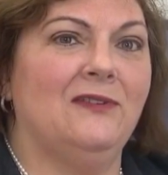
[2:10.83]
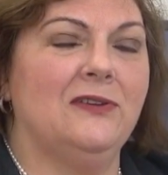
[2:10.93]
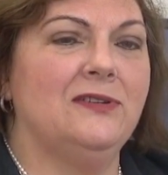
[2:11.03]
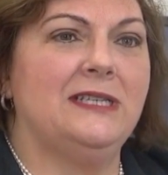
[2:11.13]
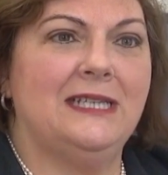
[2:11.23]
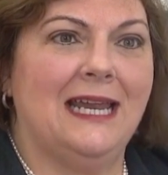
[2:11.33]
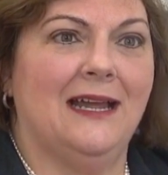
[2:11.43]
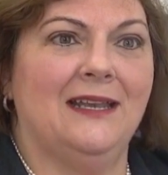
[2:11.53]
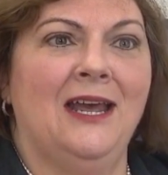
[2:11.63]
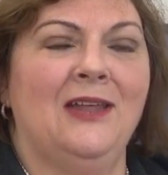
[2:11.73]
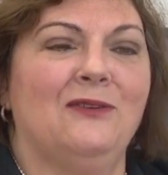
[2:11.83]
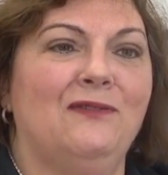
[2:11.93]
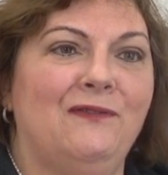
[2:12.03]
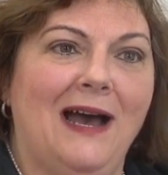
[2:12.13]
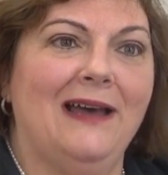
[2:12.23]
have to understand, the
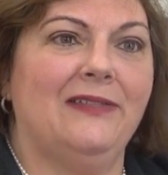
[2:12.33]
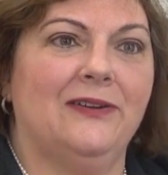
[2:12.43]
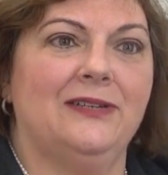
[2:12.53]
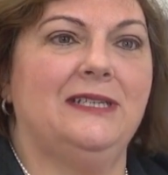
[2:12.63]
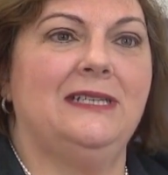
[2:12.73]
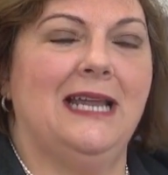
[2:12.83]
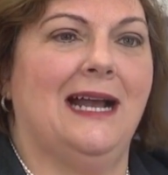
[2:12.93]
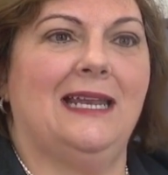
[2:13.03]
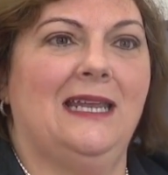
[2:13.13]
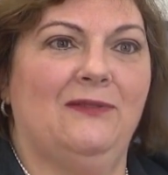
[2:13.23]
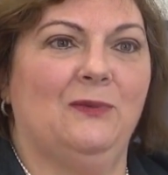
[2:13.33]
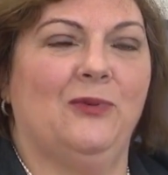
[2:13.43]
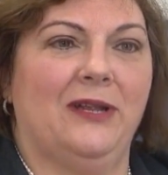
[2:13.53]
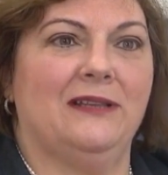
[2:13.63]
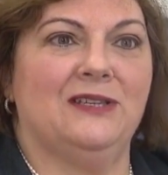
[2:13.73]
father did not even
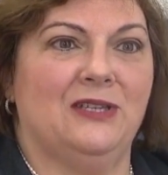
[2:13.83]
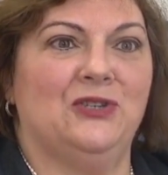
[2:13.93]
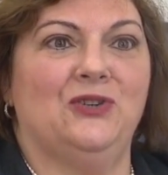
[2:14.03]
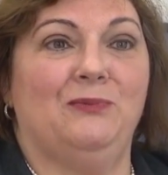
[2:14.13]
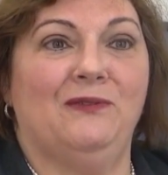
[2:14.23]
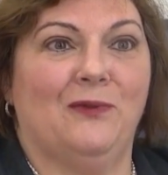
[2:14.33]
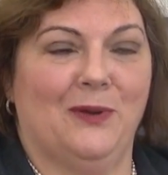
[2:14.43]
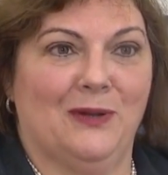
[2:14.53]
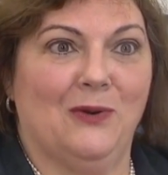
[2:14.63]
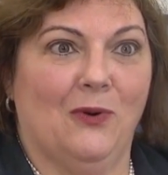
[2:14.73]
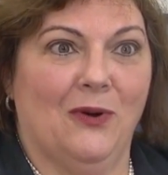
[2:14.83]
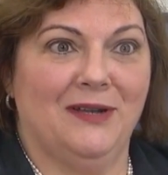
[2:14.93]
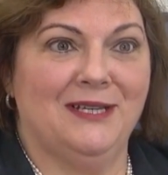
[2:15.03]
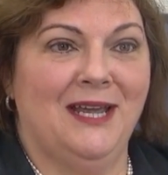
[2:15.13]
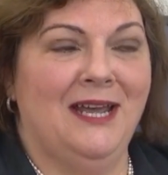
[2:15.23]
bring this issue before the
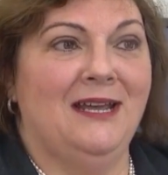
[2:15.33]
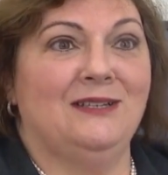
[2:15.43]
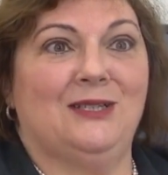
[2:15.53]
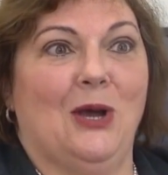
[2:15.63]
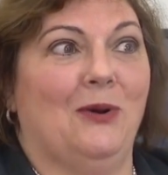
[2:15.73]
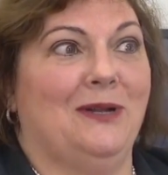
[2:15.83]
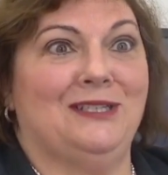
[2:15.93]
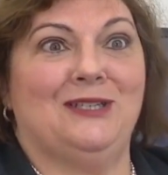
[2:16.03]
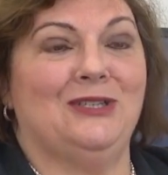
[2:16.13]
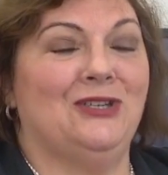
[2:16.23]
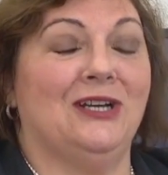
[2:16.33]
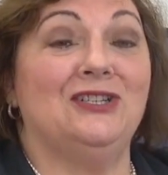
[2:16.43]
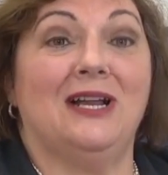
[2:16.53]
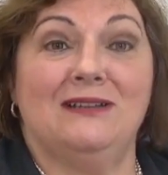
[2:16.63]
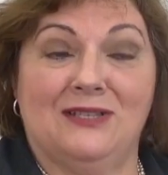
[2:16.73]
court. So it's the
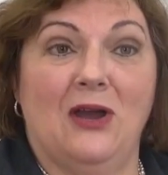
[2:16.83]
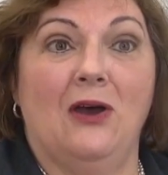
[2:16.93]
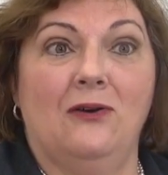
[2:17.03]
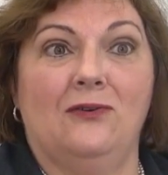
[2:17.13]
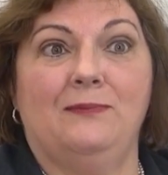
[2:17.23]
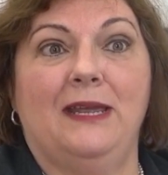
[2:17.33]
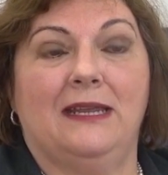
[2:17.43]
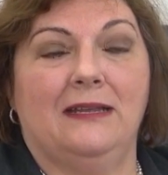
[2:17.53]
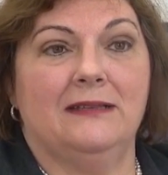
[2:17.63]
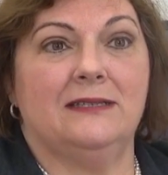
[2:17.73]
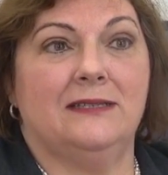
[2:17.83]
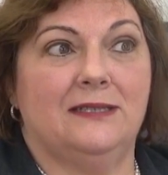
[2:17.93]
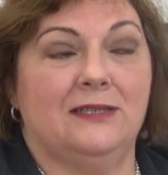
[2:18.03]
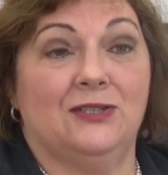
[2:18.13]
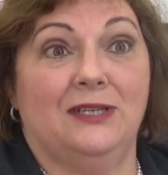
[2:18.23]
judge on his own making this
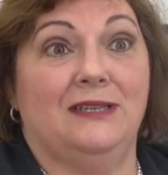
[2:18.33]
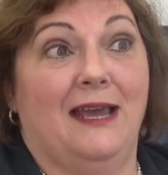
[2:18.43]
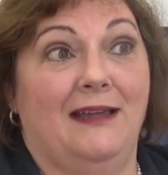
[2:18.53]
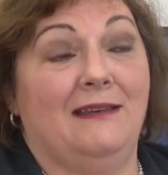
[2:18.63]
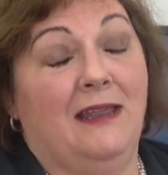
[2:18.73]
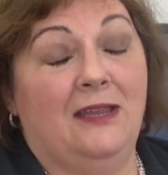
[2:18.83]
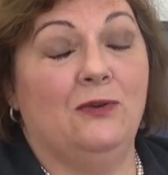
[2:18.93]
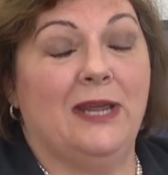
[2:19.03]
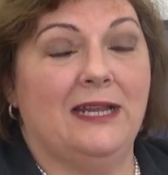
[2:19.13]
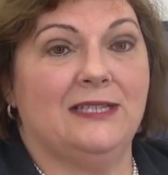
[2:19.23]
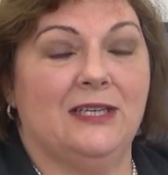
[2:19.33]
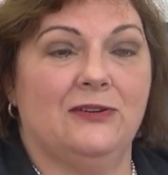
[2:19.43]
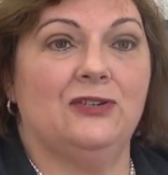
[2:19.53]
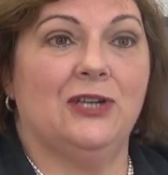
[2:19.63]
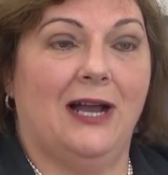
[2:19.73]
decision that you can't see
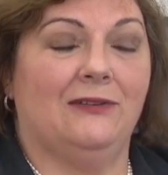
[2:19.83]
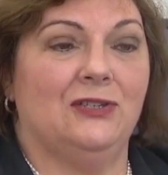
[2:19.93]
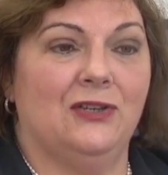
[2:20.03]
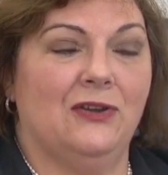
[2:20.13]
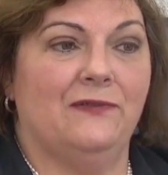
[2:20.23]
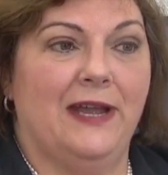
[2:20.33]
your child until you're